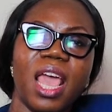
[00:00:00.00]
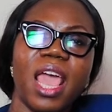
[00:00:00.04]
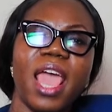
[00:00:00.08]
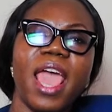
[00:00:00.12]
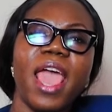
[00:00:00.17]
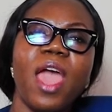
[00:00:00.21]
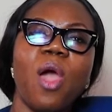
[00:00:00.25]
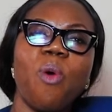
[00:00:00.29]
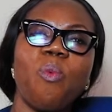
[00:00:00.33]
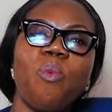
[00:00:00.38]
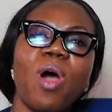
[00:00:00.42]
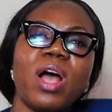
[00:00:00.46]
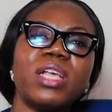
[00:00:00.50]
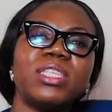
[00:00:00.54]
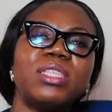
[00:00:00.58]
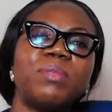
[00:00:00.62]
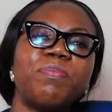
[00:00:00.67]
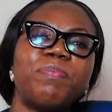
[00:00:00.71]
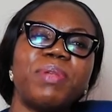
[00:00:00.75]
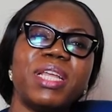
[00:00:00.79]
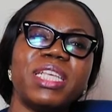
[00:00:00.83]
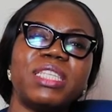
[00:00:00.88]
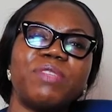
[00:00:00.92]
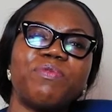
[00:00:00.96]
A once
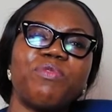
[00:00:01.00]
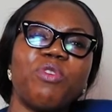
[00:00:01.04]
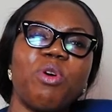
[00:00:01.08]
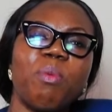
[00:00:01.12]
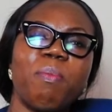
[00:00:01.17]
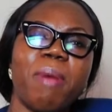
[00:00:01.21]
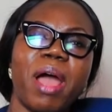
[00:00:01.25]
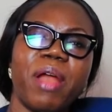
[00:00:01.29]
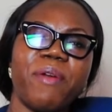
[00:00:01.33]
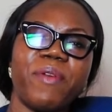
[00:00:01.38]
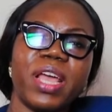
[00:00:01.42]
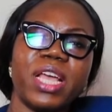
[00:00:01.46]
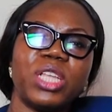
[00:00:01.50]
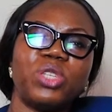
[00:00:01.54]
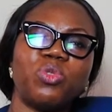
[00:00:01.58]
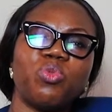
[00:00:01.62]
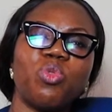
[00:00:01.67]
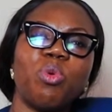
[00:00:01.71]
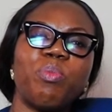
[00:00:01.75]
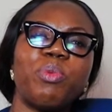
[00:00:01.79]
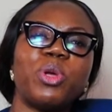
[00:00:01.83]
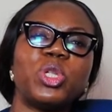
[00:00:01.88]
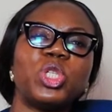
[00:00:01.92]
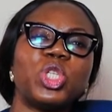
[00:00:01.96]
blissful marriage
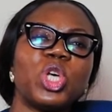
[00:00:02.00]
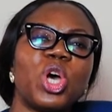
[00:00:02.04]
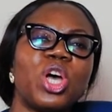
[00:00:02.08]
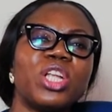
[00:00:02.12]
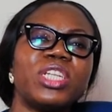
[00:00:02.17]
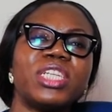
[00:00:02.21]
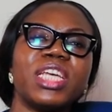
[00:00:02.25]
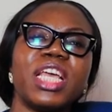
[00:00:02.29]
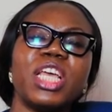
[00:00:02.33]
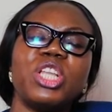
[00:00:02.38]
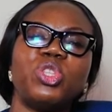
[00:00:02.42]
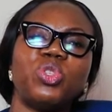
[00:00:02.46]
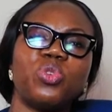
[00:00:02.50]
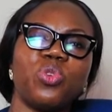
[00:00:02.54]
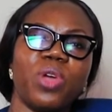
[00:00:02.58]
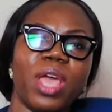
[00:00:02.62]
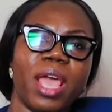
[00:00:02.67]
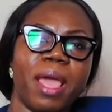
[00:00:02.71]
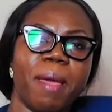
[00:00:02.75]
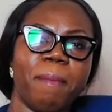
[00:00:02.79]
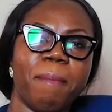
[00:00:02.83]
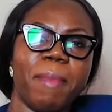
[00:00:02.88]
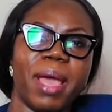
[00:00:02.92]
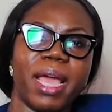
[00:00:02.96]
will be turned into
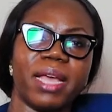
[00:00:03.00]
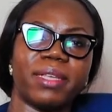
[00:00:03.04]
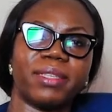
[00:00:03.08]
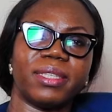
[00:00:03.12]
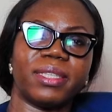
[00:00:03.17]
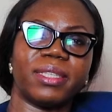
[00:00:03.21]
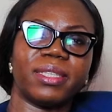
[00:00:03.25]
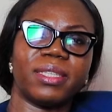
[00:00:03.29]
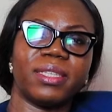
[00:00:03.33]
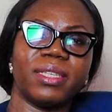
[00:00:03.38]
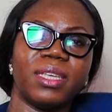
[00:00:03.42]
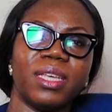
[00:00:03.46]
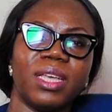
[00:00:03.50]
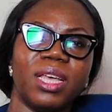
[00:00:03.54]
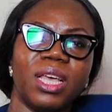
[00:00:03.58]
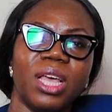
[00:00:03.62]
a mess.